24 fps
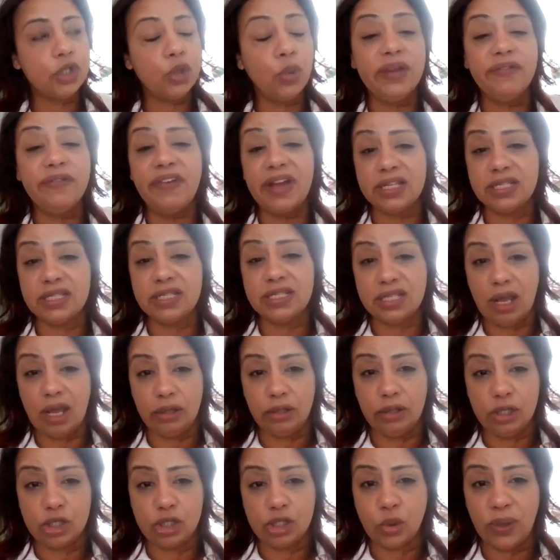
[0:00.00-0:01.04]
two events
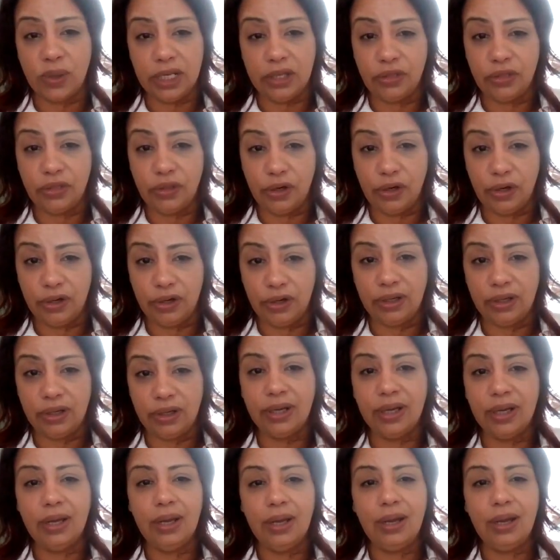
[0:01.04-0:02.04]
on the 23rd.